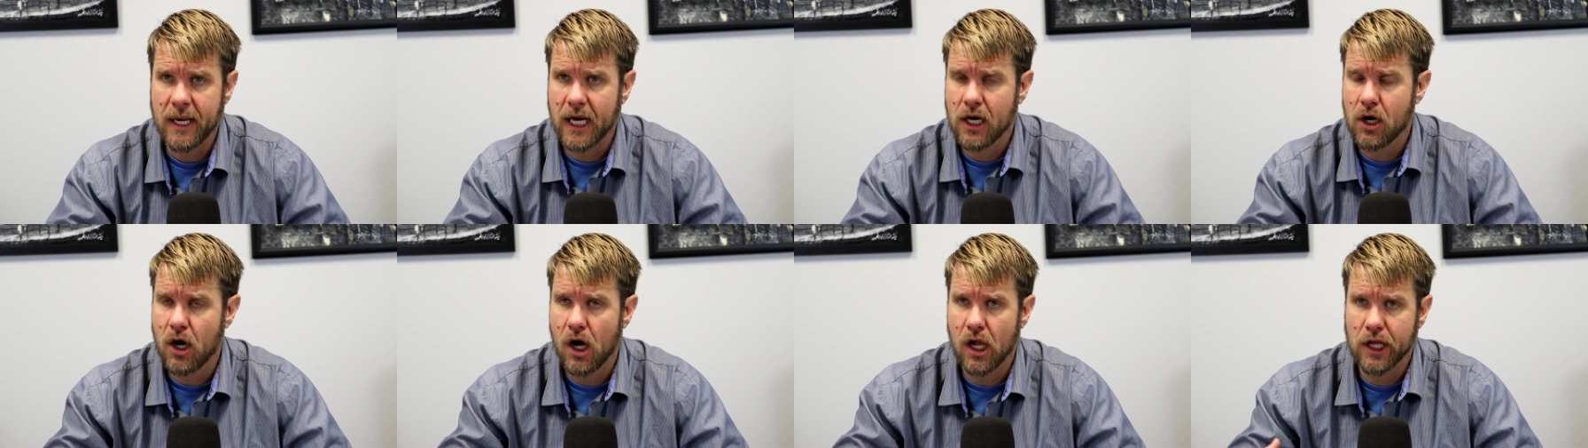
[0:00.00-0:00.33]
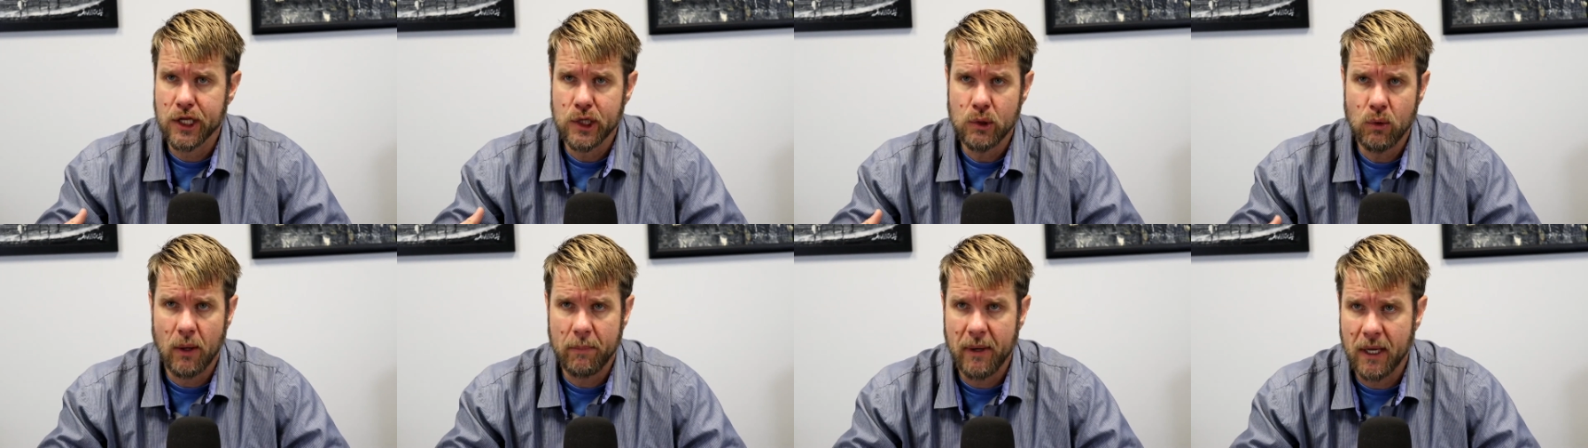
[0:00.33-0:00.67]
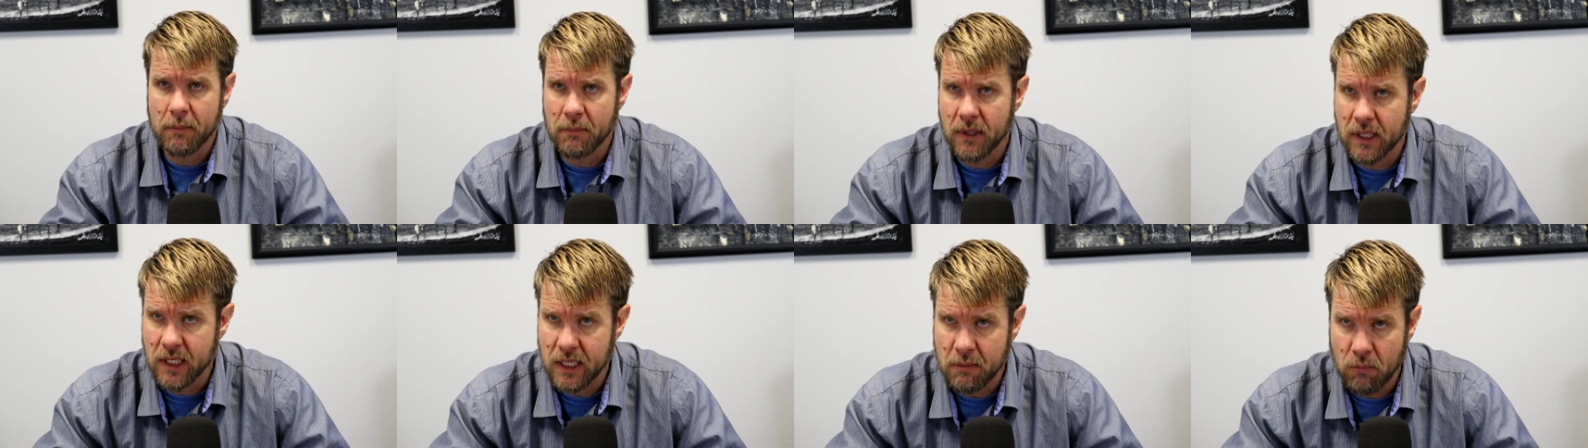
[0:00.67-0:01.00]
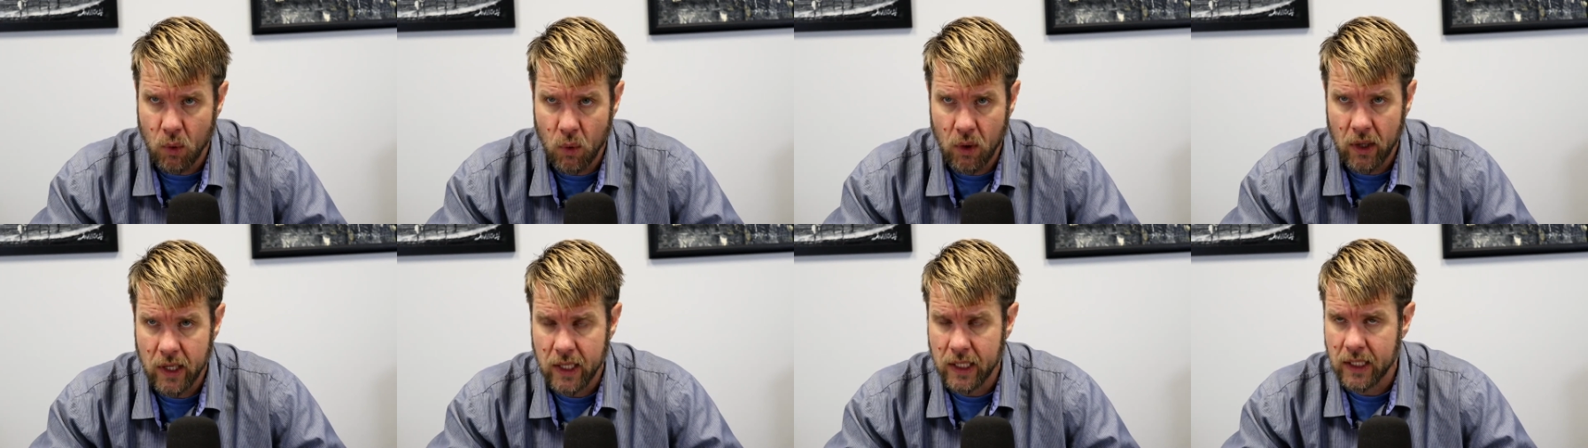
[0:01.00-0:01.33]
calling you up on Monday
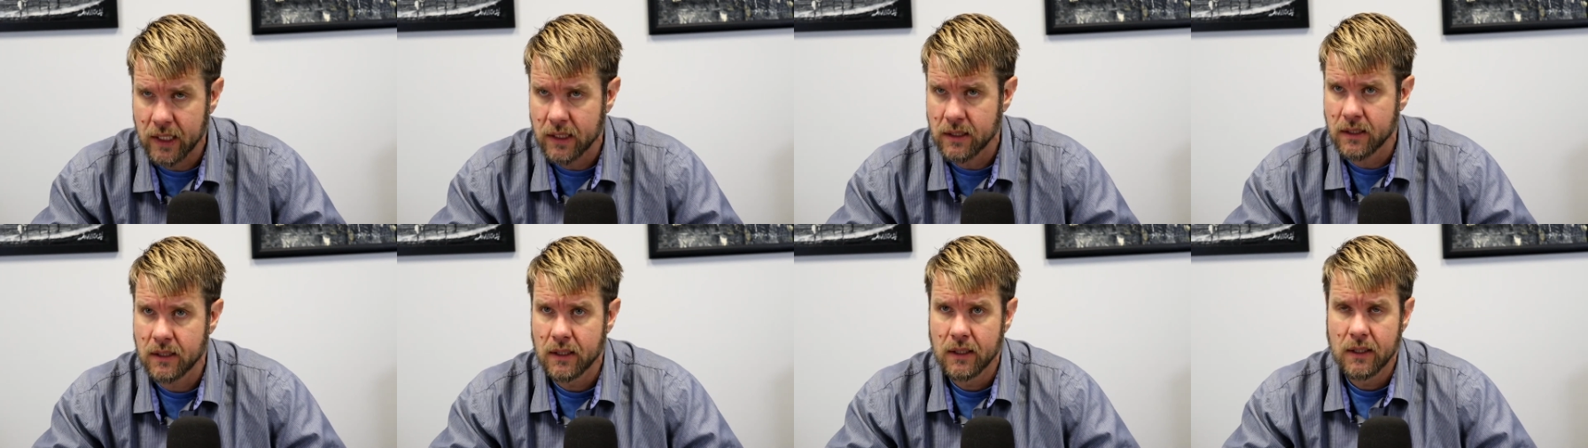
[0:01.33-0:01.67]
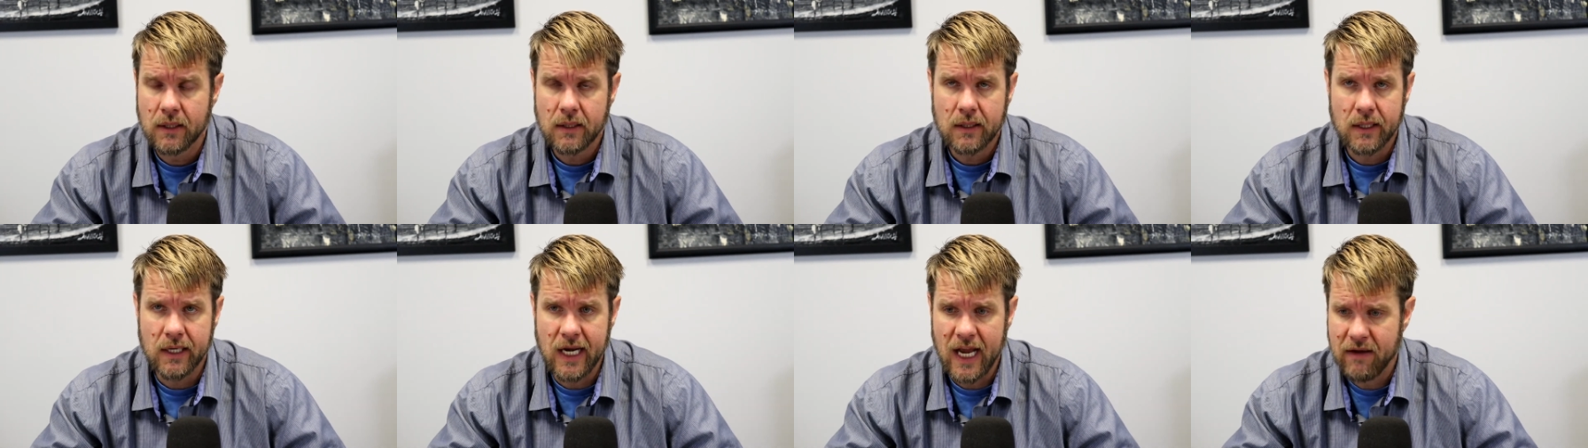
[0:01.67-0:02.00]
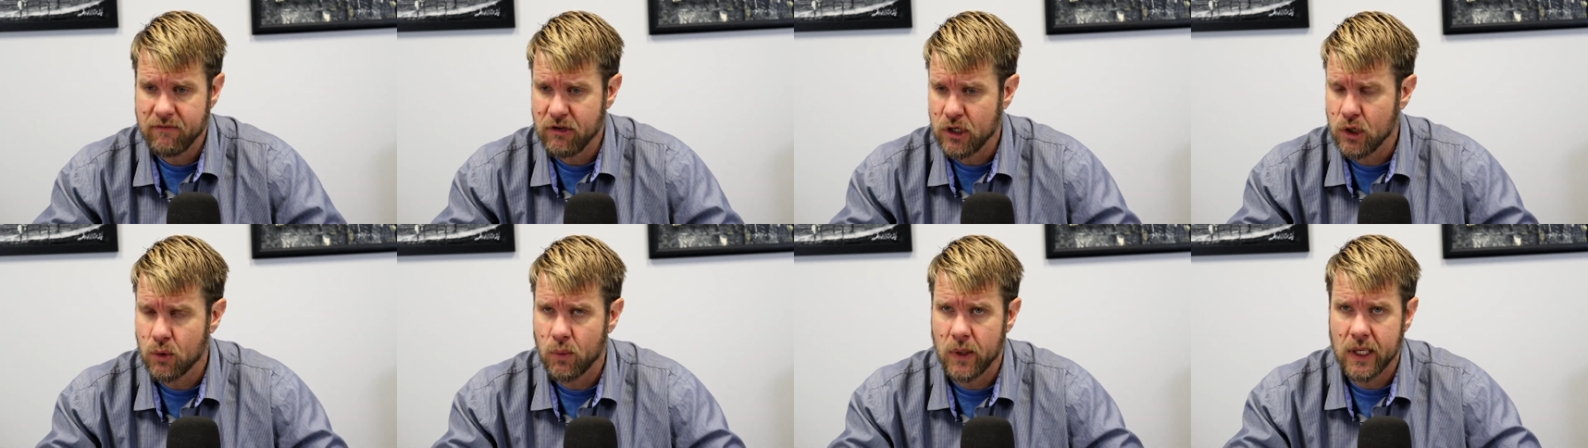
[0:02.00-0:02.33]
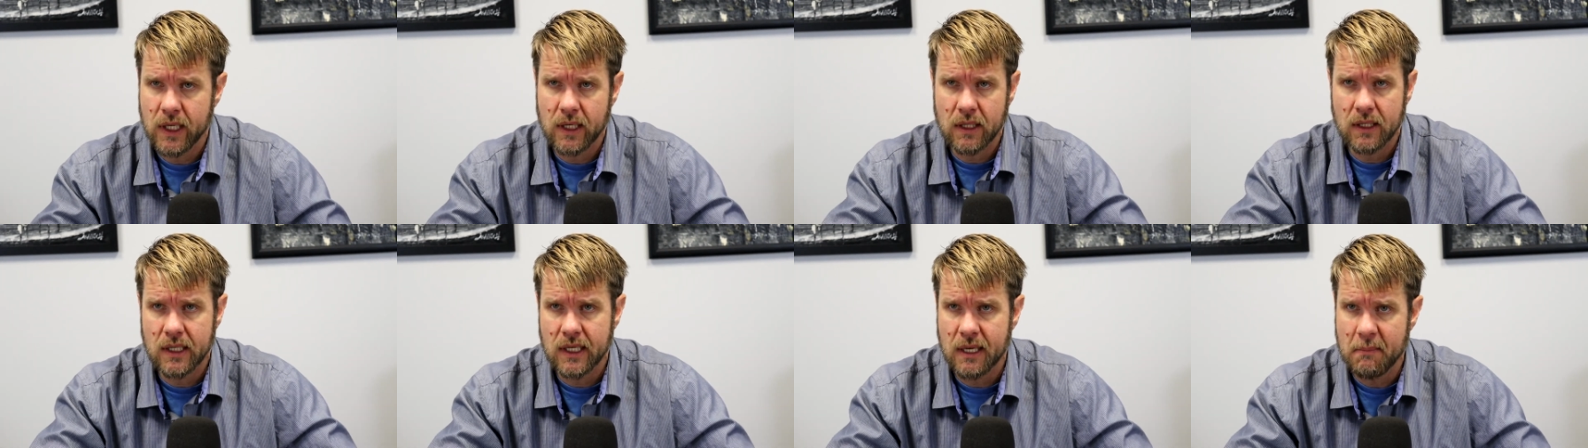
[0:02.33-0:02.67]
morning and having you
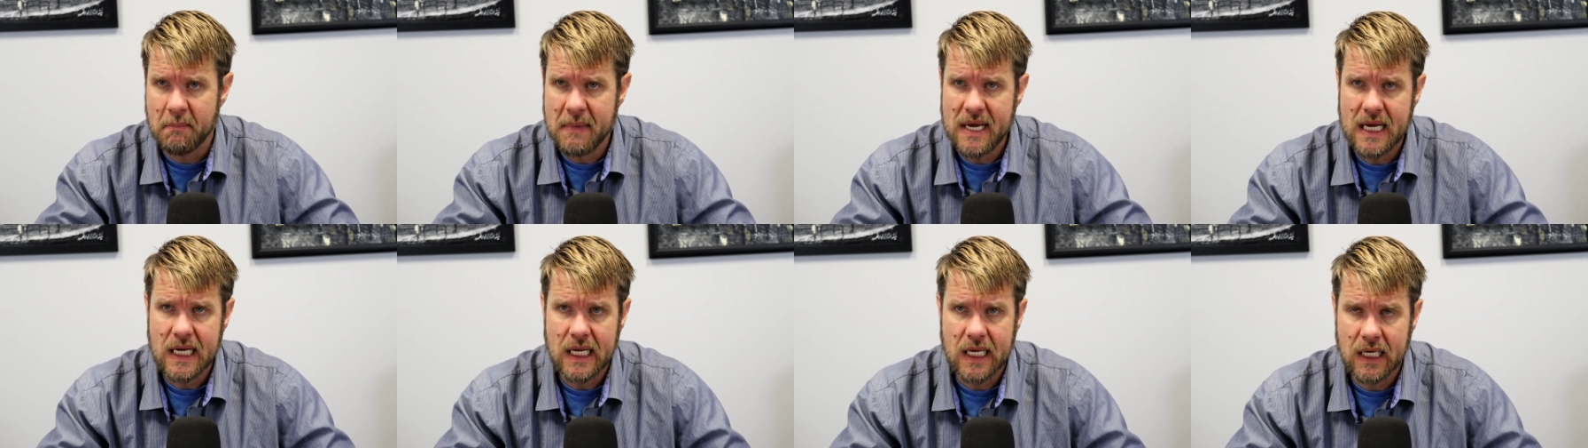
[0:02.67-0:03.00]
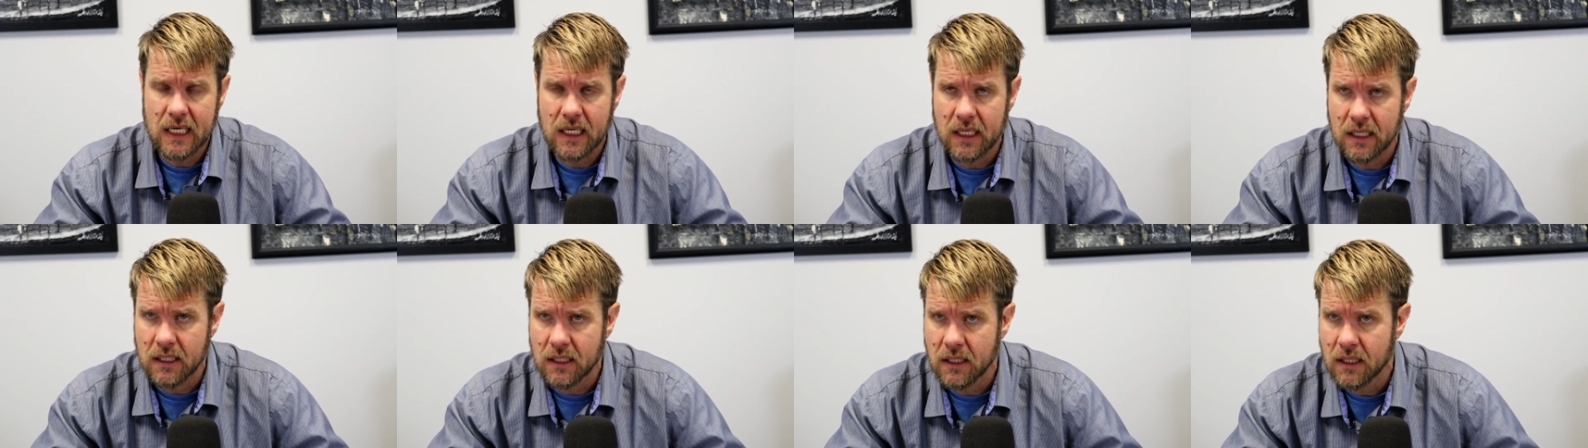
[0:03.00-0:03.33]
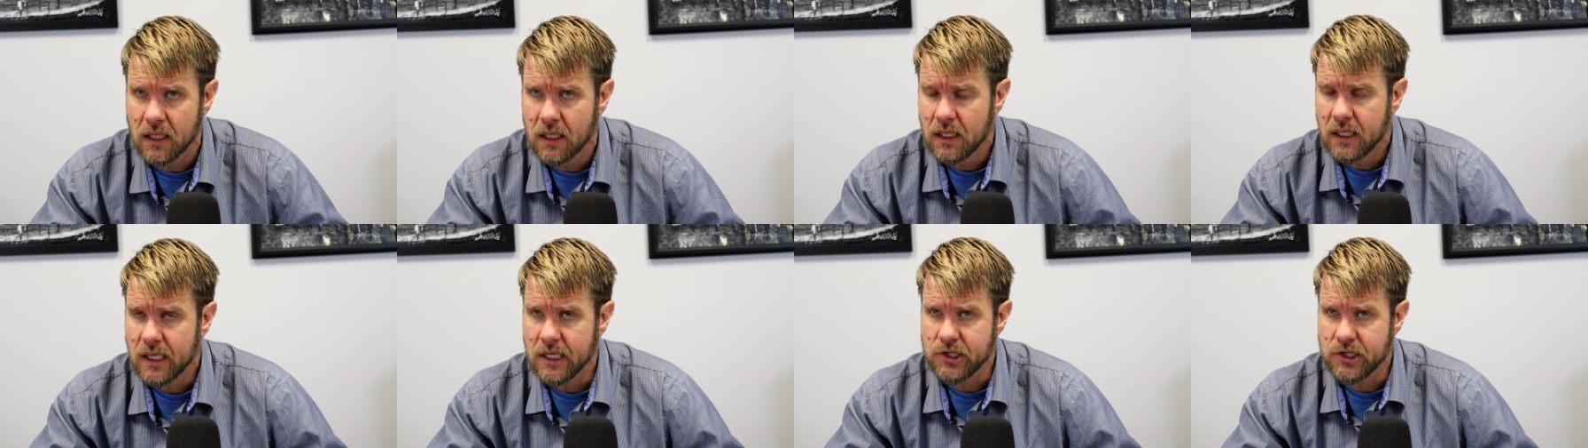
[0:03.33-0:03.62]
in a meeting and